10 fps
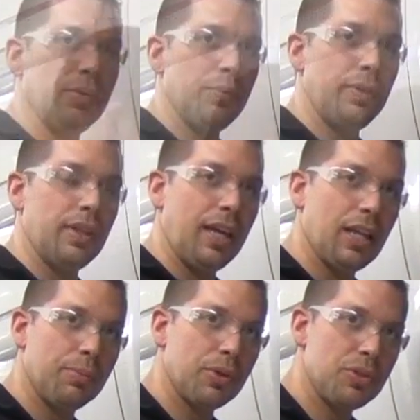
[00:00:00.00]
With the
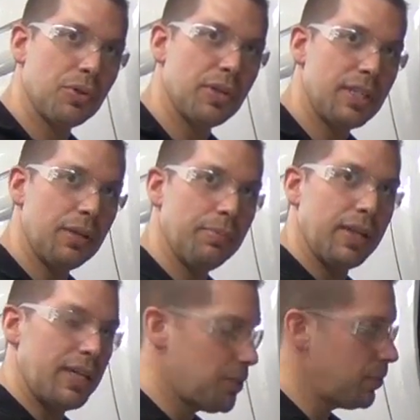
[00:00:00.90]
caliper torqued in
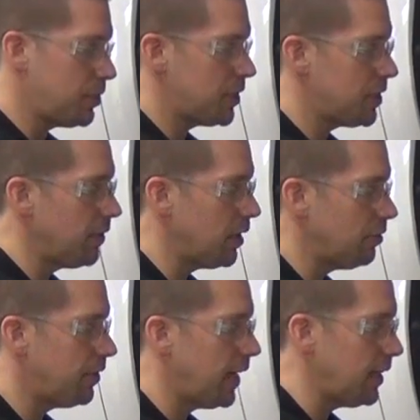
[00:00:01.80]
place, we'll just
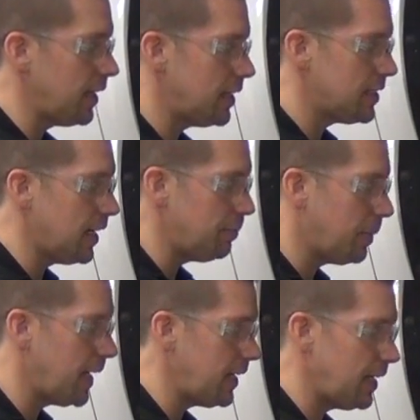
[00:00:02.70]
verify that it's not
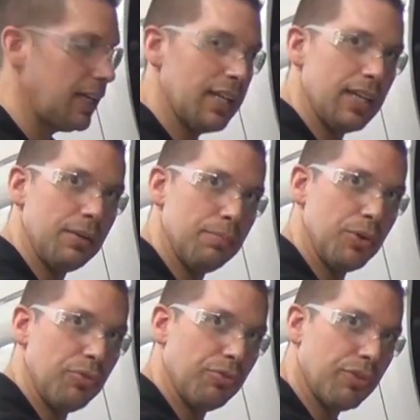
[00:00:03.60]
binding and it
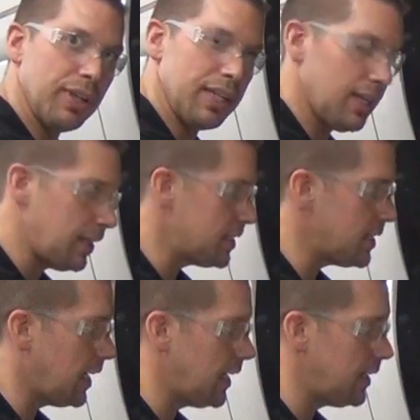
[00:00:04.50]
moves freely on the
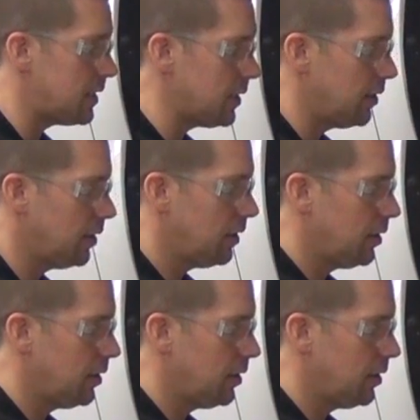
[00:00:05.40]
slides.